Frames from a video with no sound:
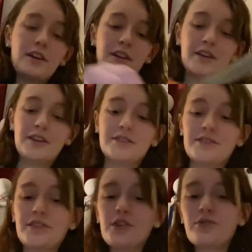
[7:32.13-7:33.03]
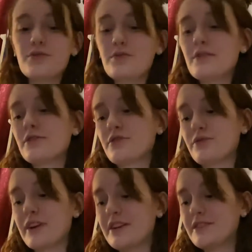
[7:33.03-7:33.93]
it's so
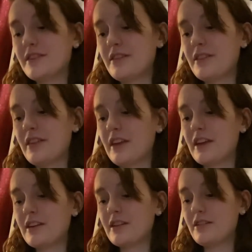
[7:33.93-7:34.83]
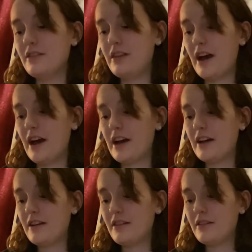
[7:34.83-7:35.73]
crazy to think
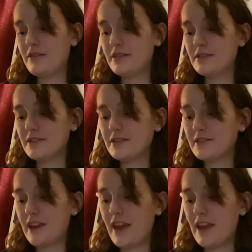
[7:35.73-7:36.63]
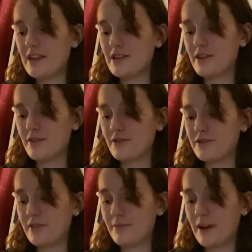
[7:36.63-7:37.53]
that this is 8 years
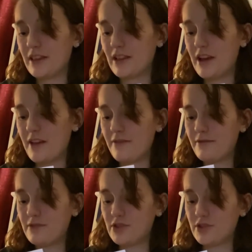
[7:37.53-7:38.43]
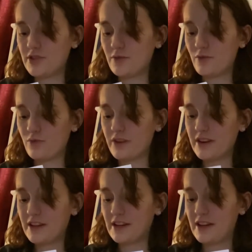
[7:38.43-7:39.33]
of my life just
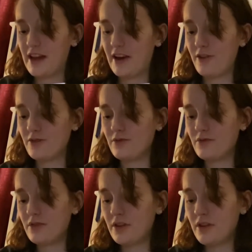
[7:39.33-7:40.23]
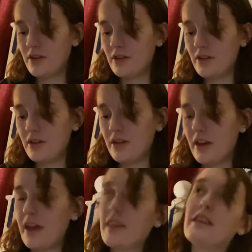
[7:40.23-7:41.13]
written down.
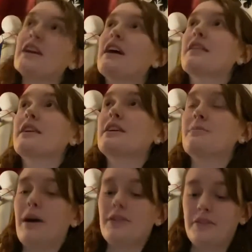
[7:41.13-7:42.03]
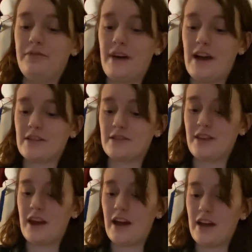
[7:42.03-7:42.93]
And then I think about the fact
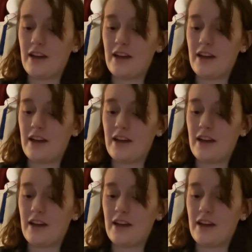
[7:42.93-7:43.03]
that,